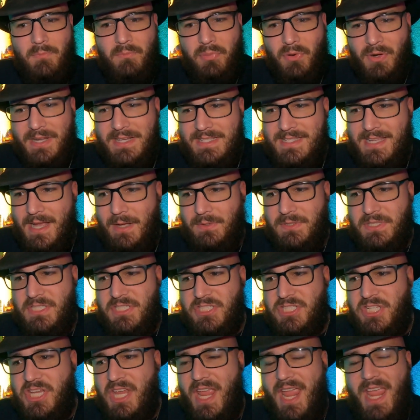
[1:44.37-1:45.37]
brings out the
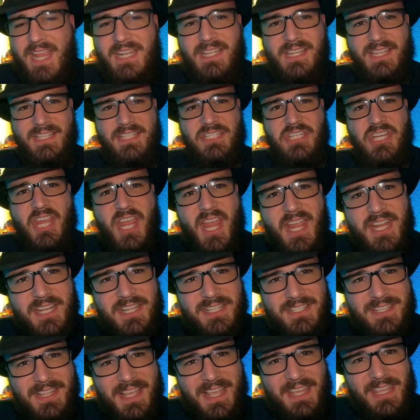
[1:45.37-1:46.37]
chain, and the chain
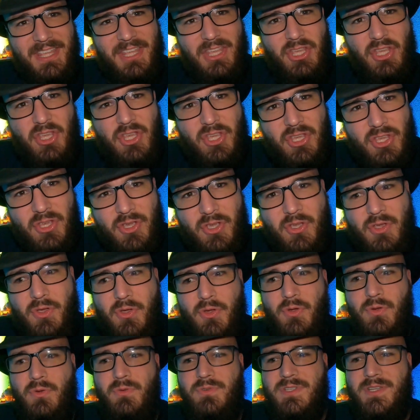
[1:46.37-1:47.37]
is like
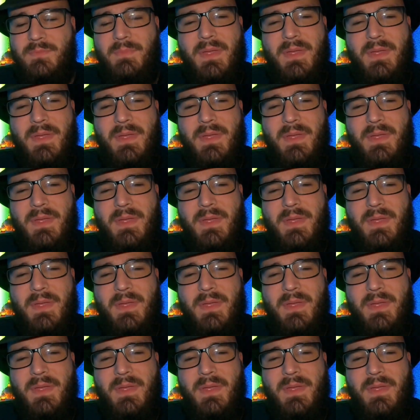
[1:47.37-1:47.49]
huge,